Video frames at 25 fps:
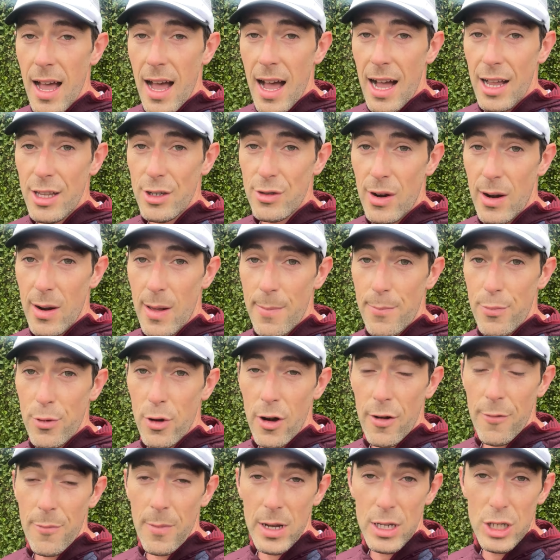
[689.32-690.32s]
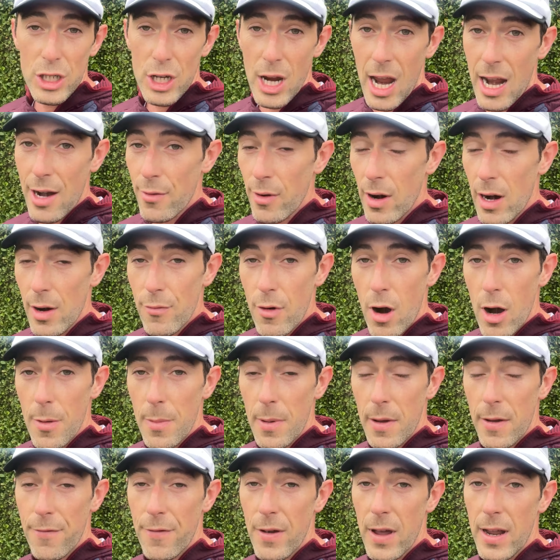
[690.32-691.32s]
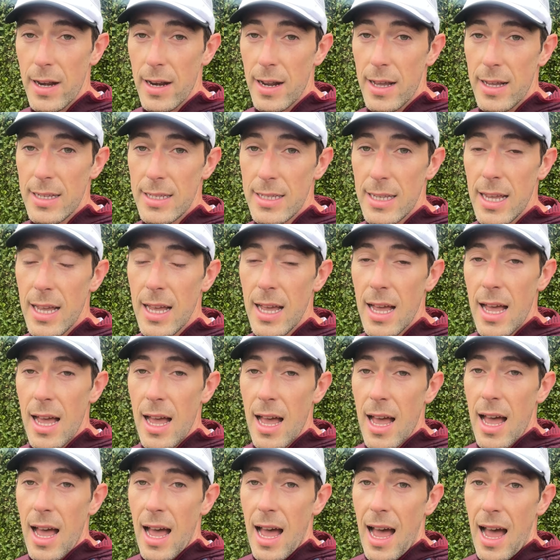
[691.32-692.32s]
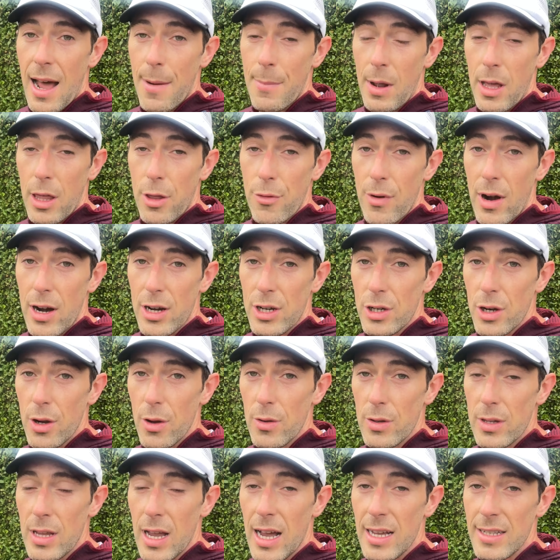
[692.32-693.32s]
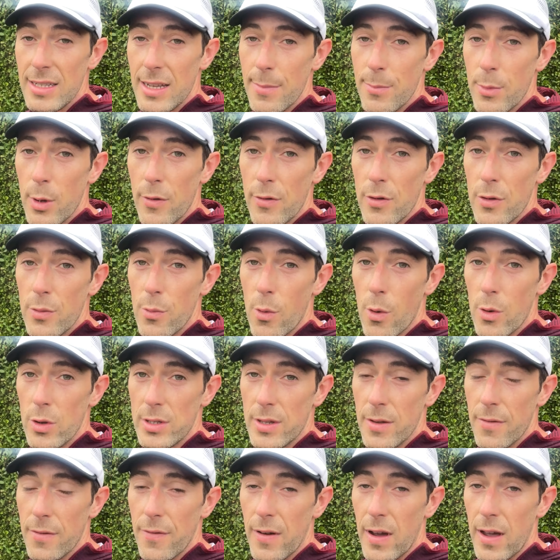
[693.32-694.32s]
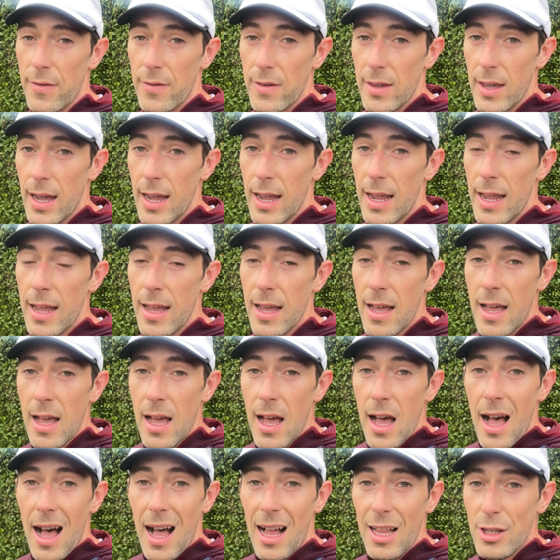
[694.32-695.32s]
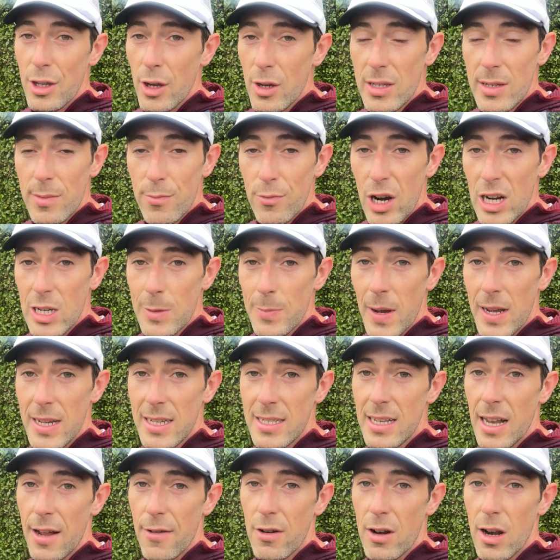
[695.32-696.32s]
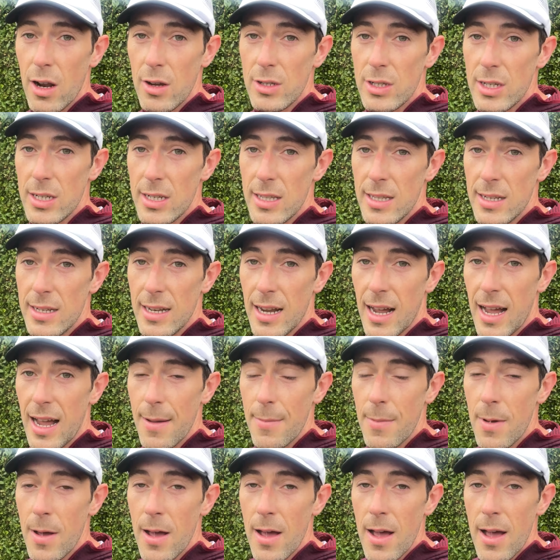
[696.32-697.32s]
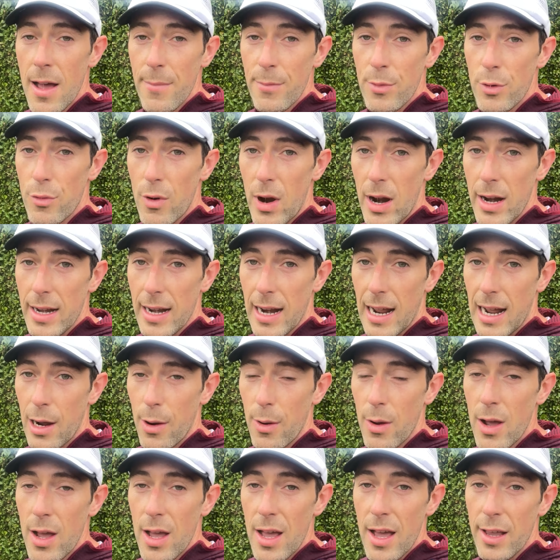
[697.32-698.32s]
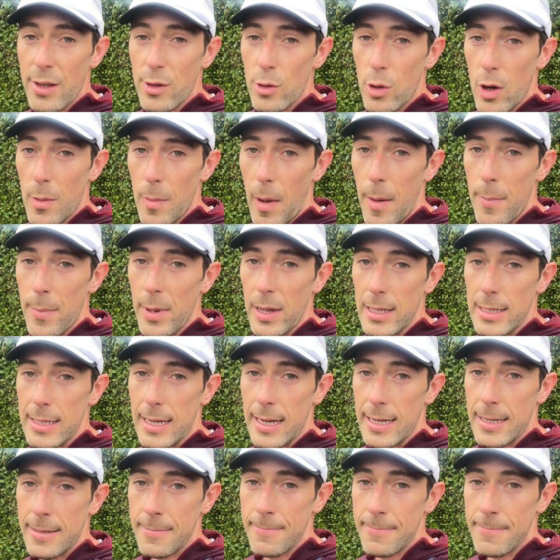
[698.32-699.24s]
and trying to improve my general aerobic fitness and my threshold as I move towards the 5K. I'll do some race pace stuff closer to the time, but right now it's all about building.